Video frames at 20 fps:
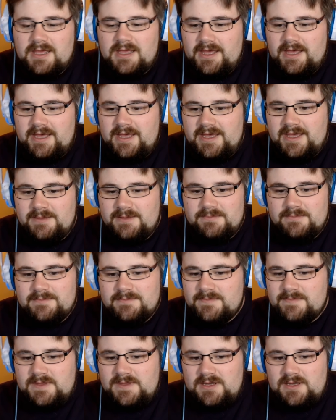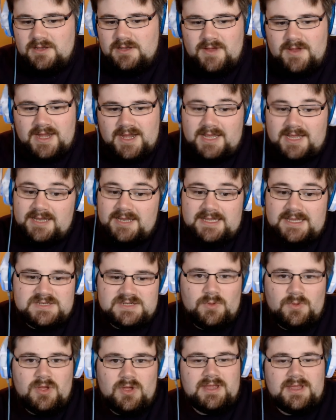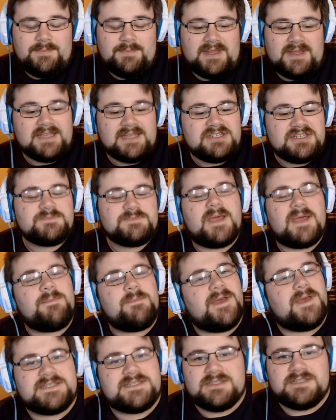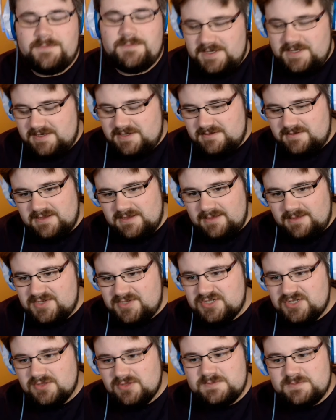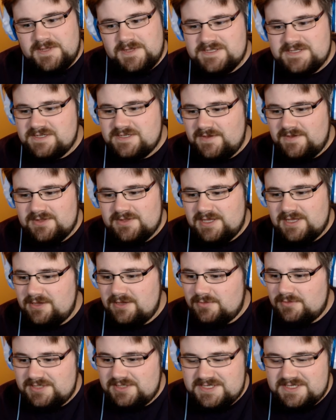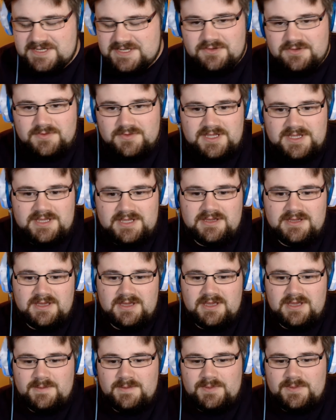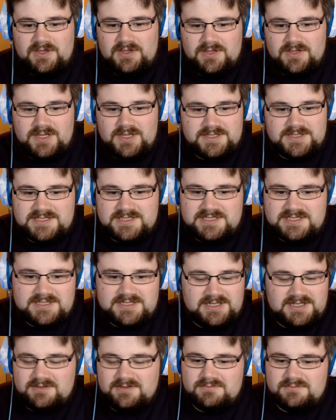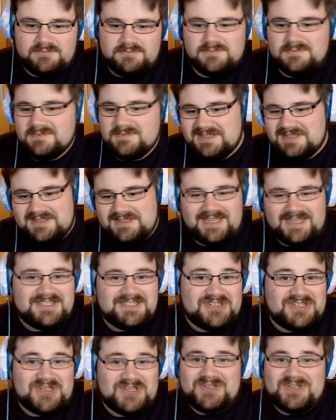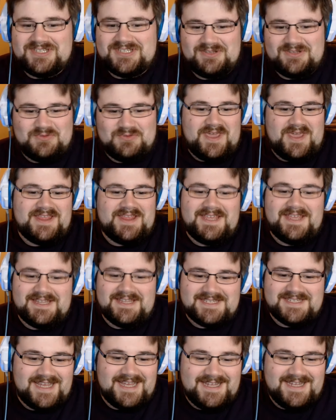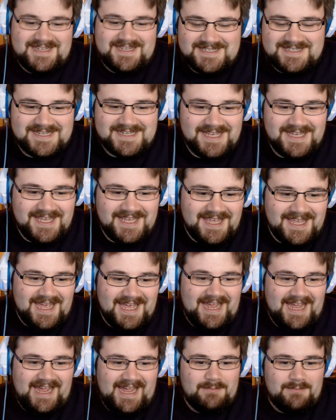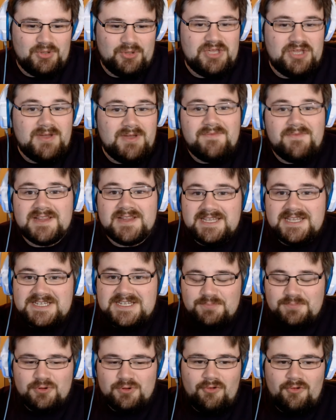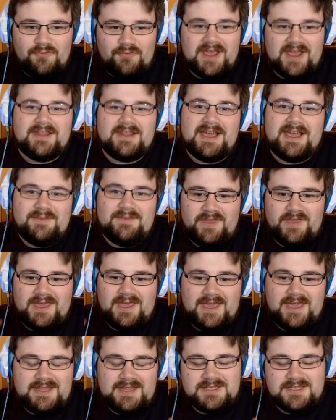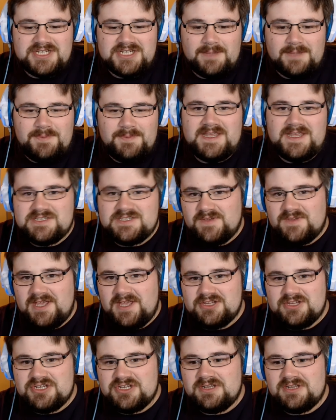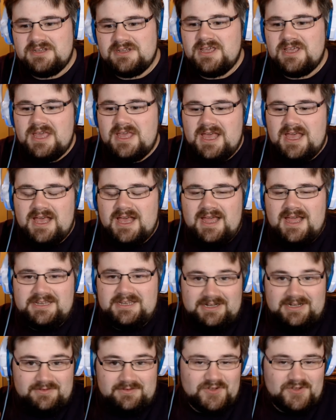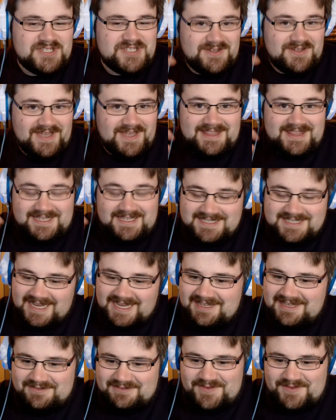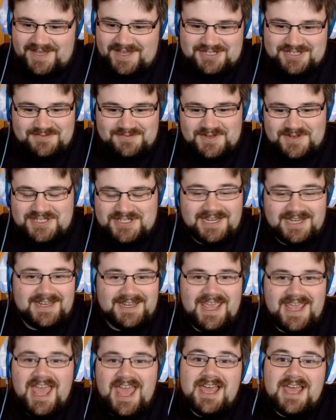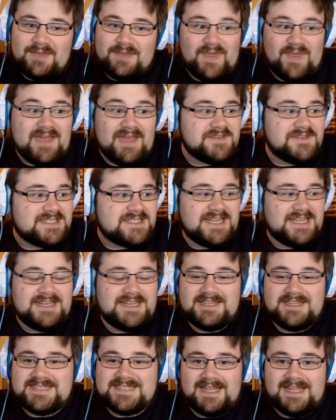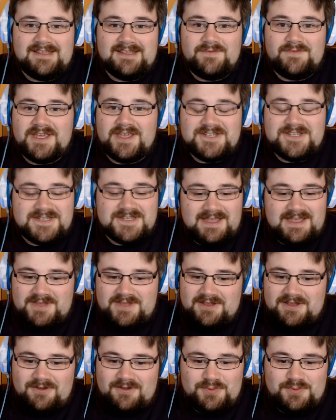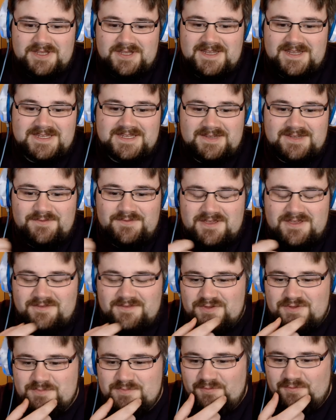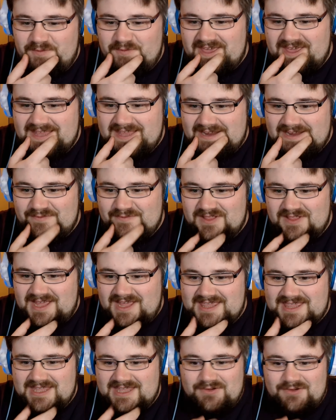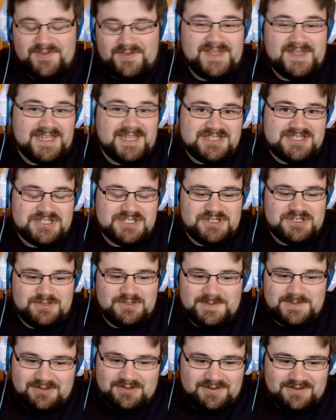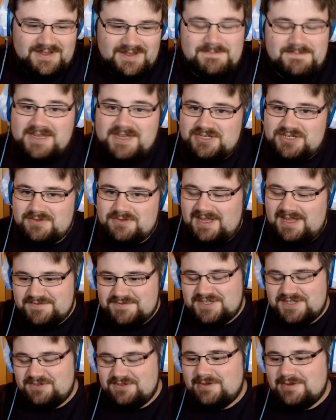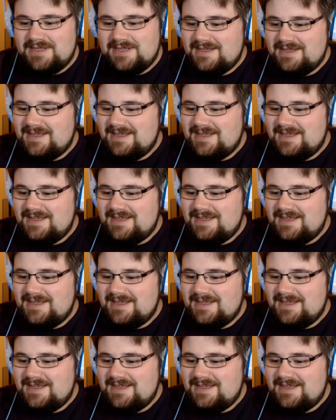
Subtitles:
You know, and that's just my personal opinion. I'm sure there's plenty of you out there who will disagree, because, you know, that's just the way the internet is. But you have at least proof now that I've heard the Japanese version, and I've also heard the Italian version, which I... if you haven't seen the Italian version, let me know, please, if you prefer that, if you like that, or if you think it's stupid, or it made you laugh too.